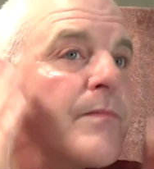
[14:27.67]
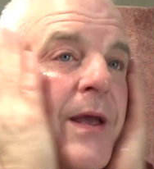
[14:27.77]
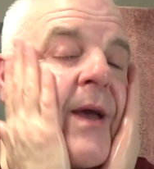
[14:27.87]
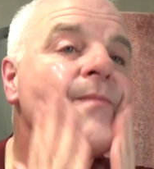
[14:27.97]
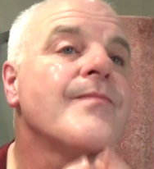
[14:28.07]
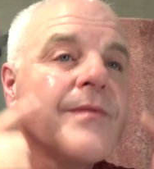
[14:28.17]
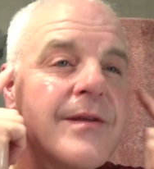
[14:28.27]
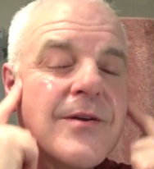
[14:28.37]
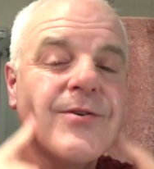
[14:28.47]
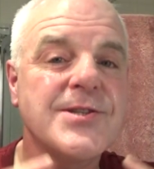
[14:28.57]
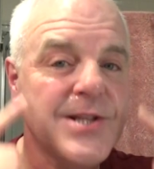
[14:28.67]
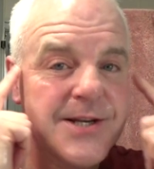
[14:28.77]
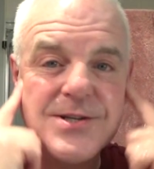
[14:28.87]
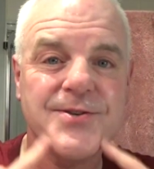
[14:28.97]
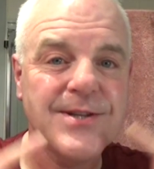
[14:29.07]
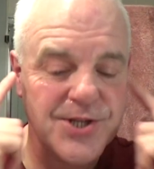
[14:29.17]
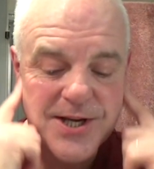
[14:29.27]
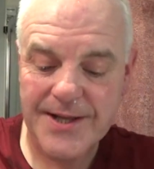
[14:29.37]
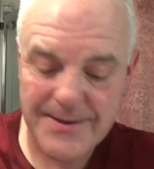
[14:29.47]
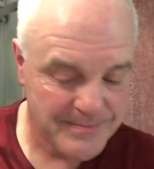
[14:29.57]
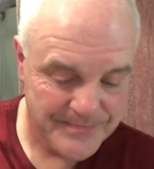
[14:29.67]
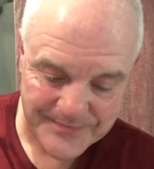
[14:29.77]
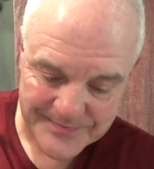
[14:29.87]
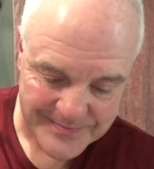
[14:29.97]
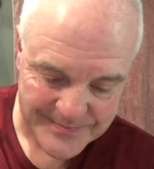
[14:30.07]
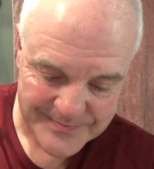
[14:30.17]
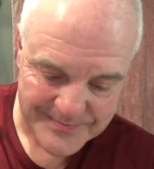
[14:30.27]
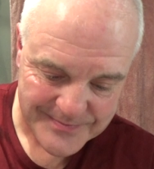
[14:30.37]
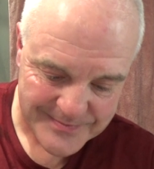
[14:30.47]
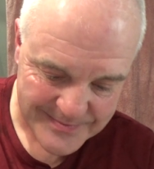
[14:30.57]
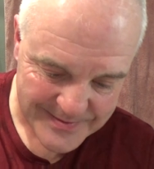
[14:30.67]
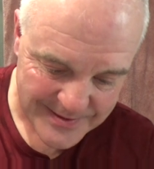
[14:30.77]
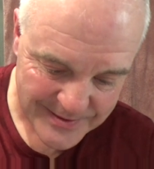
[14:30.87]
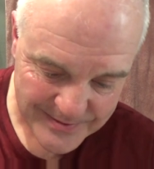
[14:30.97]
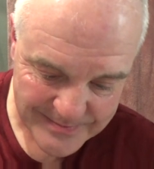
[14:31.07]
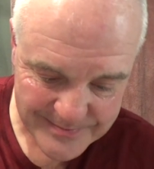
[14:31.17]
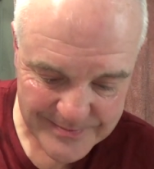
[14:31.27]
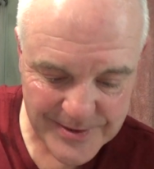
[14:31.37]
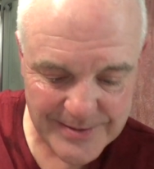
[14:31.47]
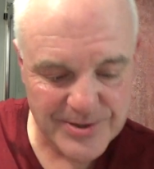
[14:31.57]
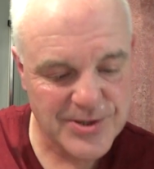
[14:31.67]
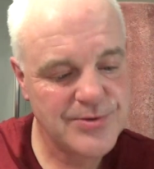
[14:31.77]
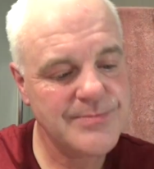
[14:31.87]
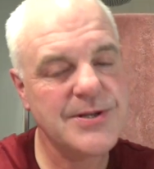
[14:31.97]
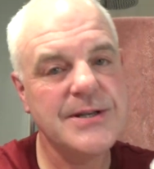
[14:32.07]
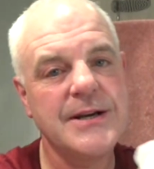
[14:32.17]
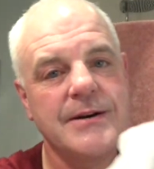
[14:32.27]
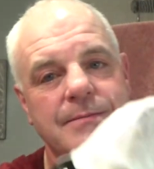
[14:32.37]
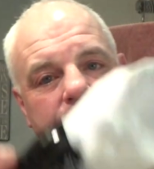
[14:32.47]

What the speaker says: Yeah, great slickness on the Cella. Look how much soap's in here.